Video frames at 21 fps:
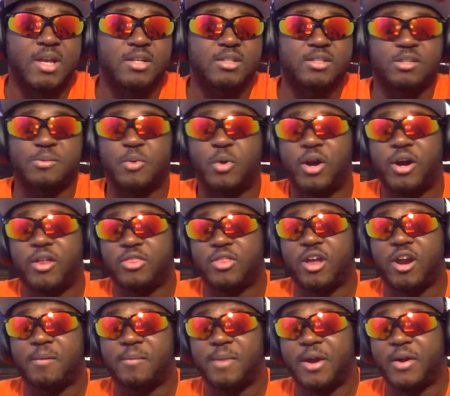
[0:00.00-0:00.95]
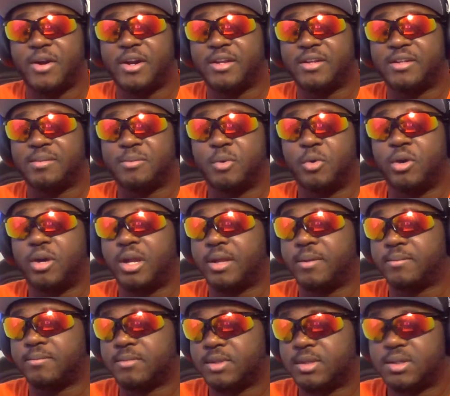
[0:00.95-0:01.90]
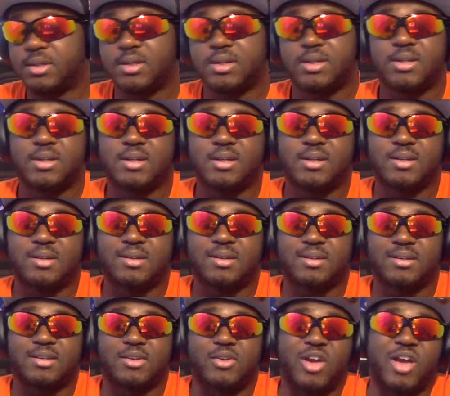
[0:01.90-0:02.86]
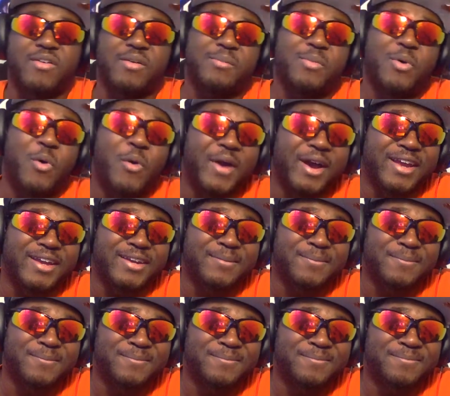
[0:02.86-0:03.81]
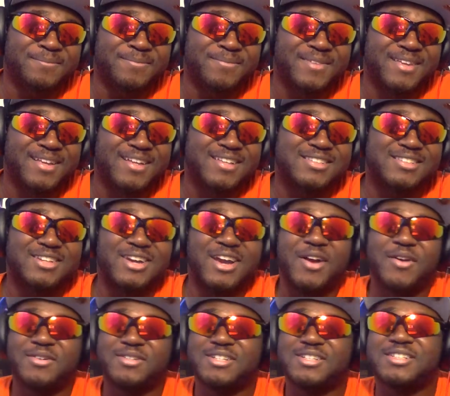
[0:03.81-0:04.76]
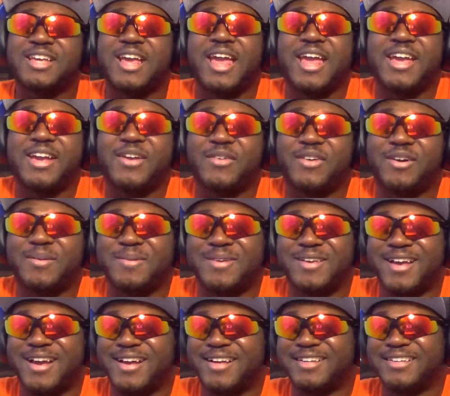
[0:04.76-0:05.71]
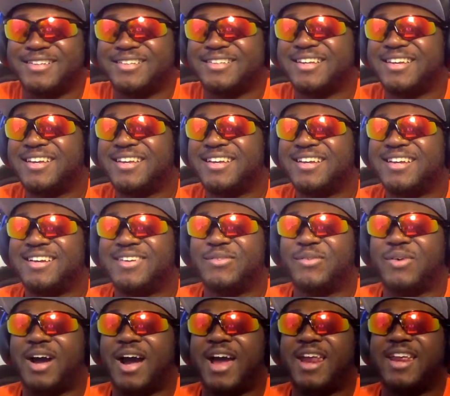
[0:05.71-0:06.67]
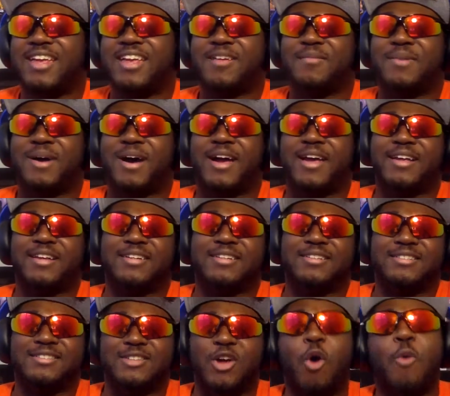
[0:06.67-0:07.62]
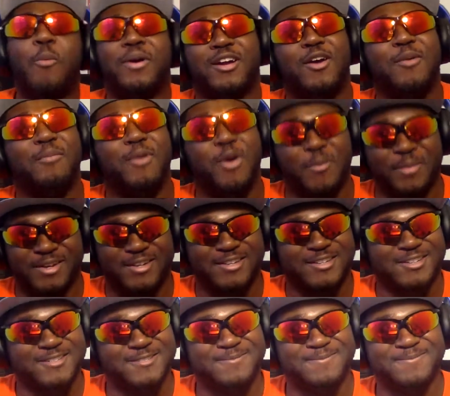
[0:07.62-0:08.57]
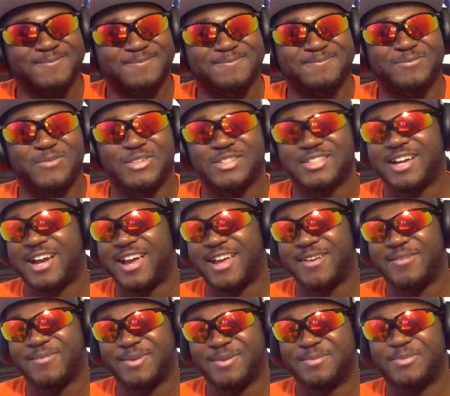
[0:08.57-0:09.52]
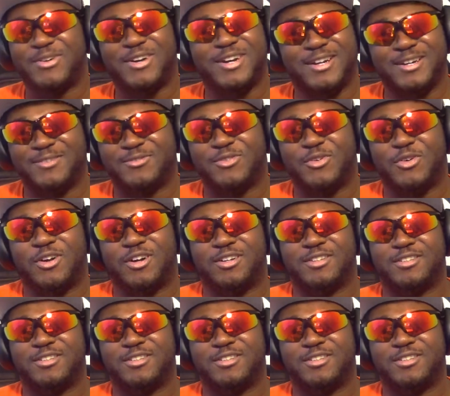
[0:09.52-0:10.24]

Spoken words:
So the more I thought about it, the more like, you have a point. So I was just angry because I didn't get my Tomoko moment, which I have been praying for.